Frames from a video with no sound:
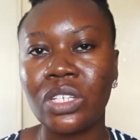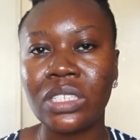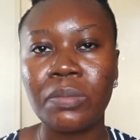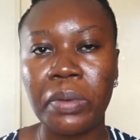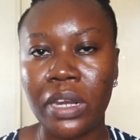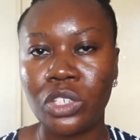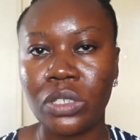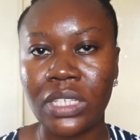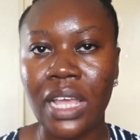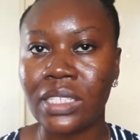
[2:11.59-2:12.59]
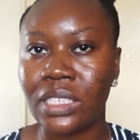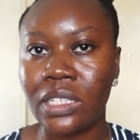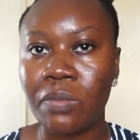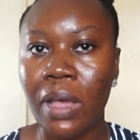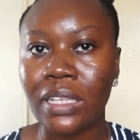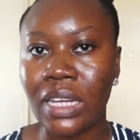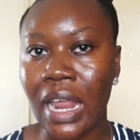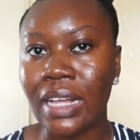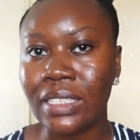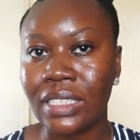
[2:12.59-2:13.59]
it doesn't penetrate as deep as
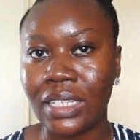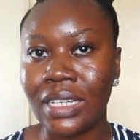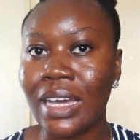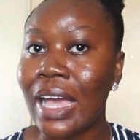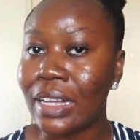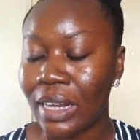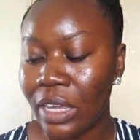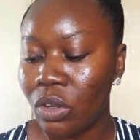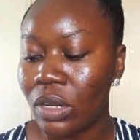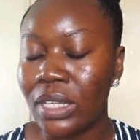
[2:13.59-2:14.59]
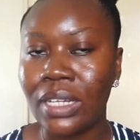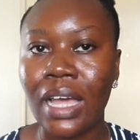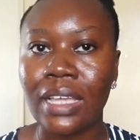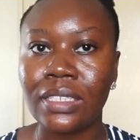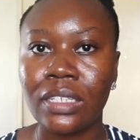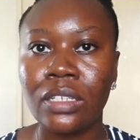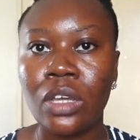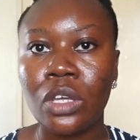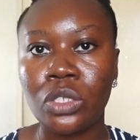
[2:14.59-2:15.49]
lactic and glycolic acid,